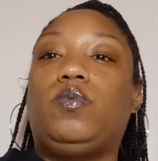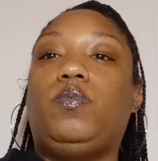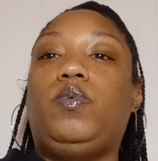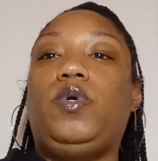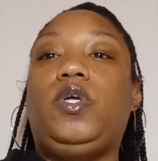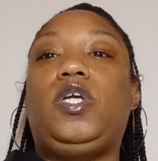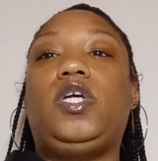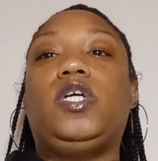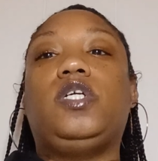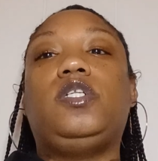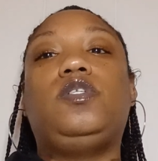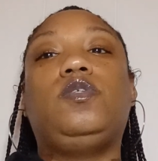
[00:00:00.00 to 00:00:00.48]

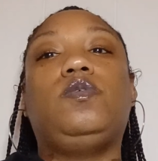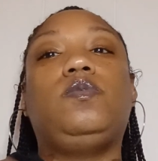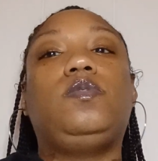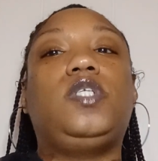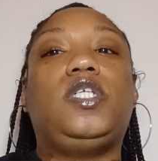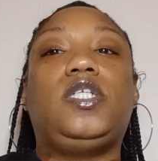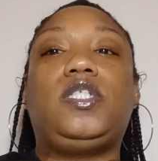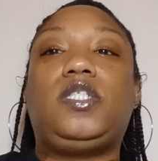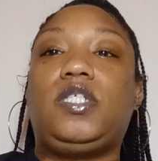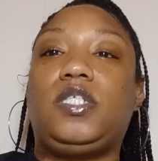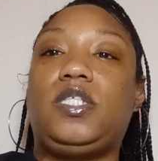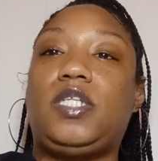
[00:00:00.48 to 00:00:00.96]
We can do
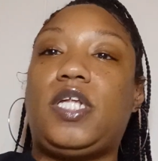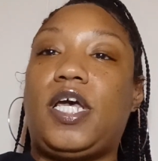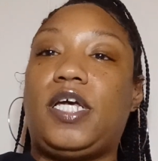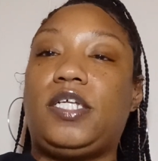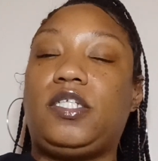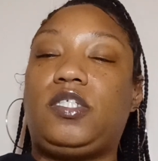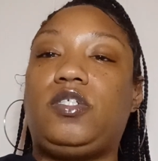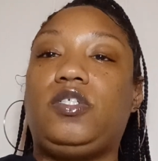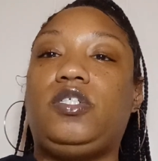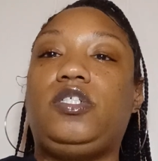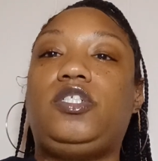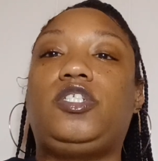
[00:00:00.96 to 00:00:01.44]
this and
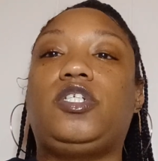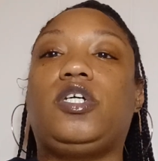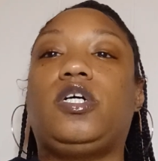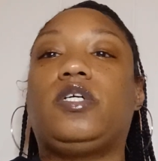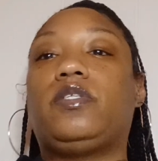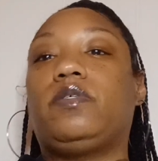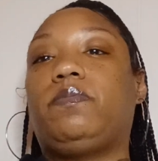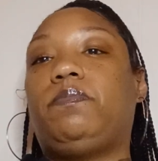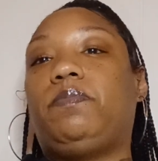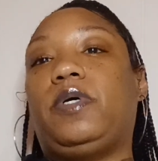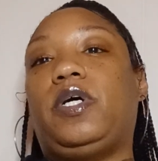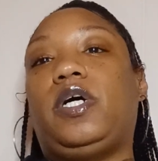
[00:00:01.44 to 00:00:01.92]
that to each
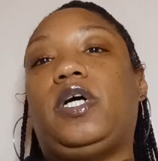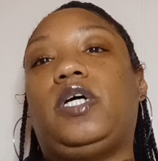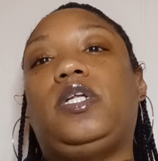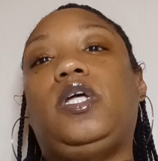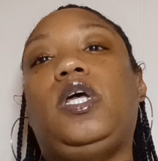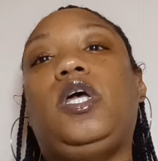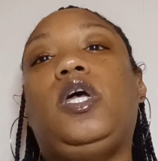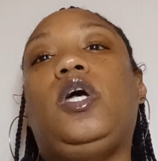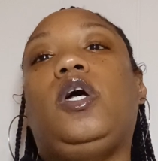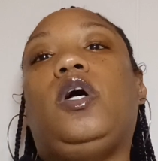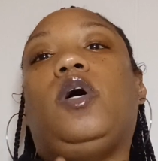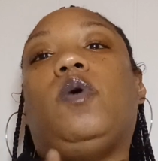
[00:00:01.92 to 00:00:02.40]
other, but
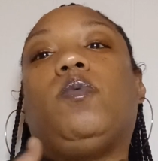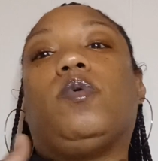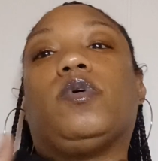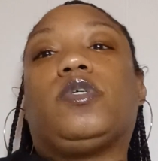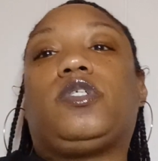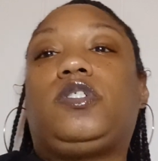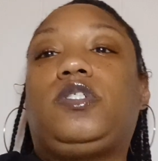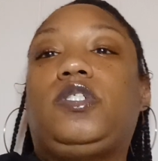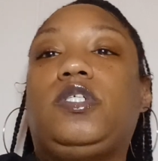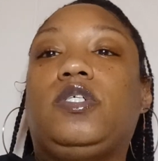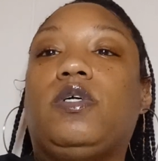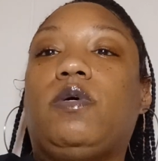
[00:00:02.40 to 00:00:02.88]
we're
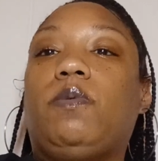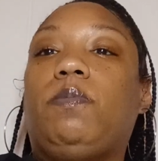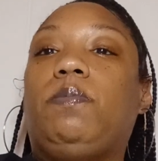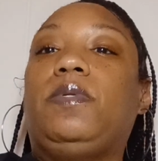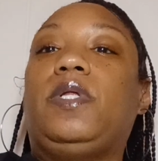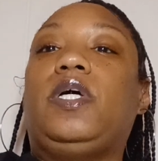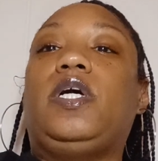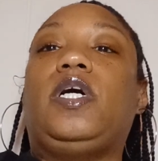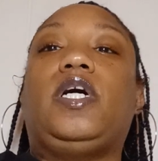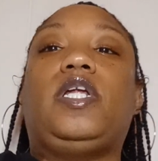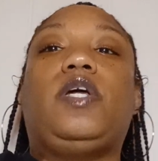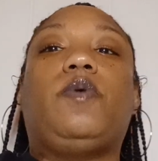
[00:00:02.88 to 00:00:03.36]
still
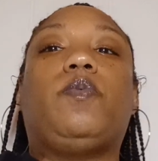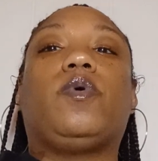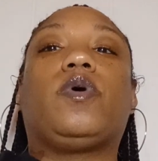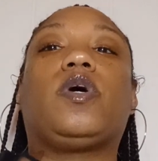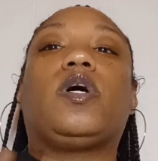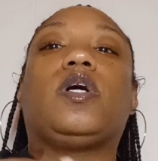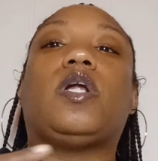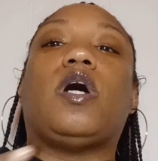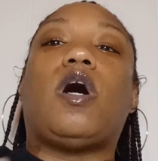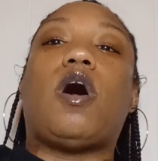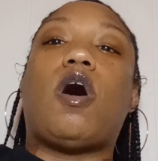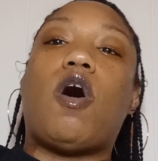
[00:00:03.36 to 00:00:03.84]
blood and we're
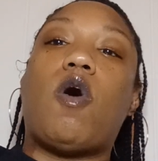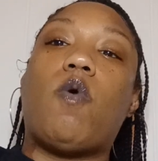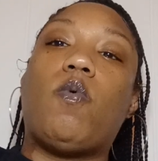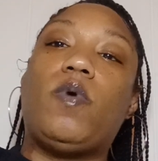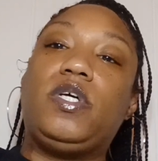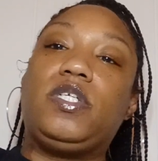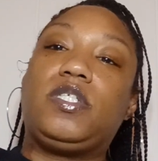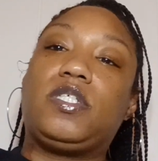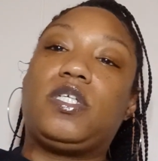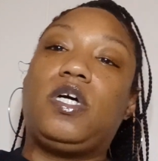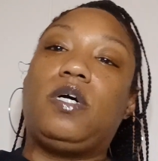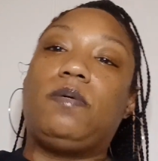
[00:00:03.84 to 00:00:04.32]
going to
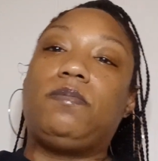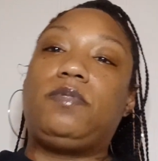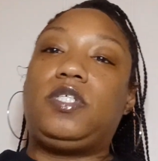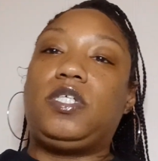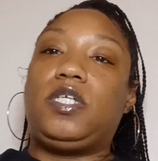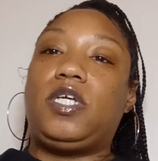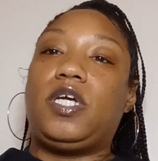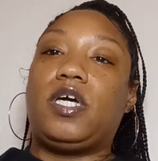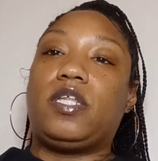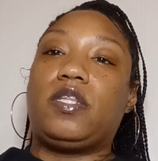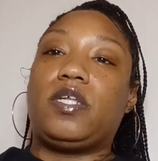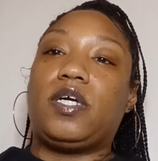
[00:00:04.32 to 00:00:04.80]
always come
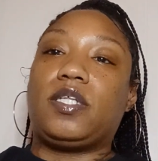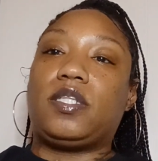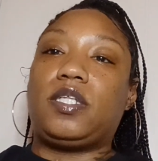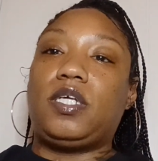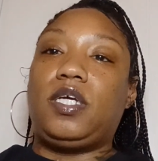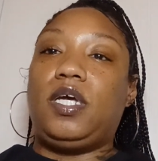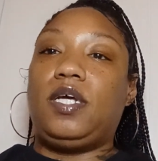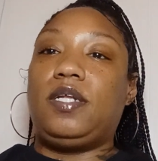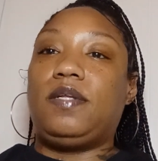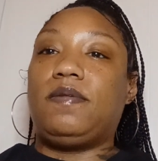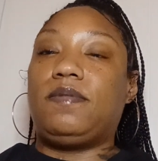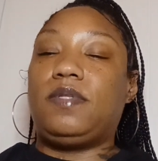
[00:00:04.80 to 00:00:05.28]
together at the
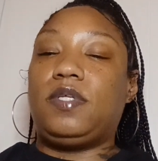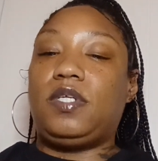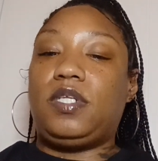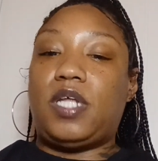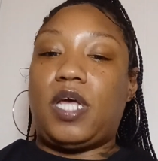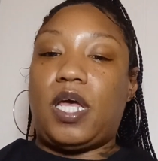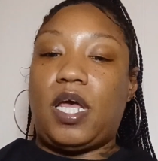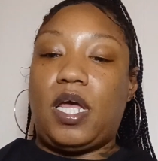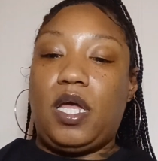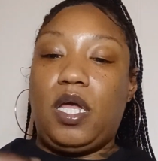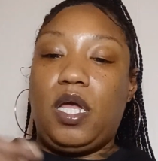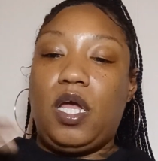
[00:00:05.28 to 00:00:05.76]
end of the
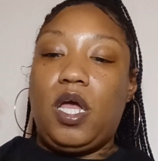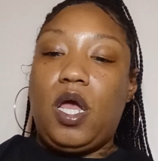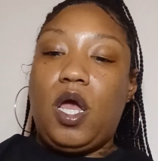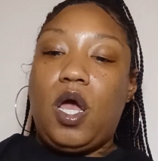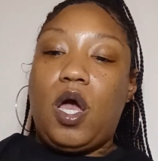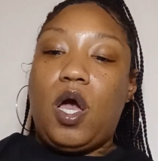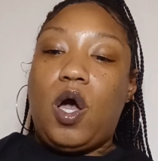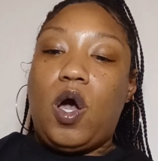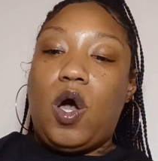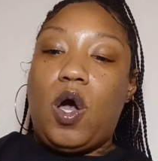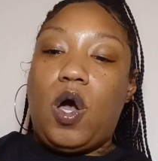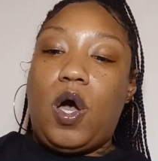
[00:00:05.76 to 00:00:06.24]
day.
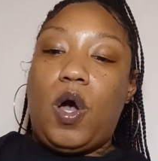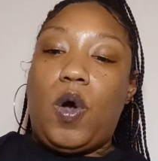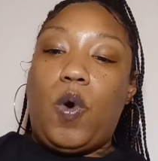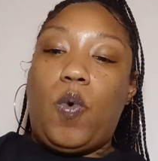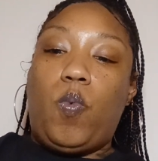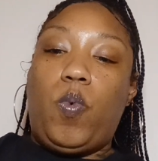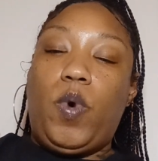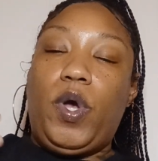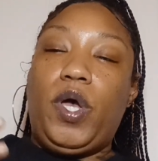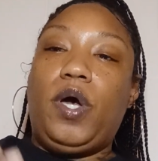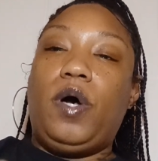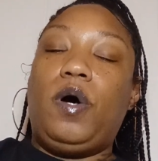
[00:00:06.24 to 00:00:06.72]

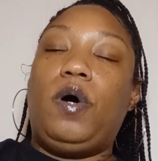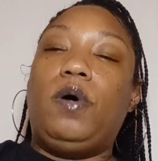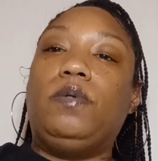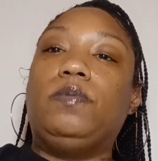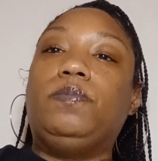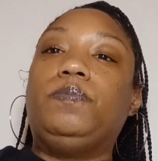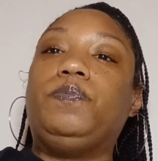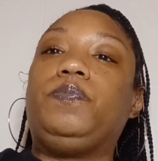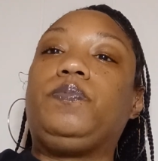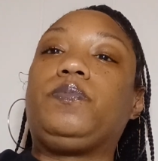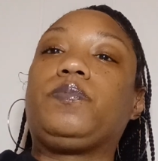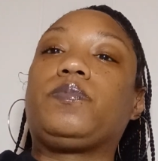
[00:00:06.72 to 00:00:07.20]

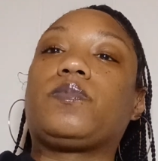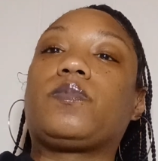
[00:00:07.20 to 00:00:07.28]
Well,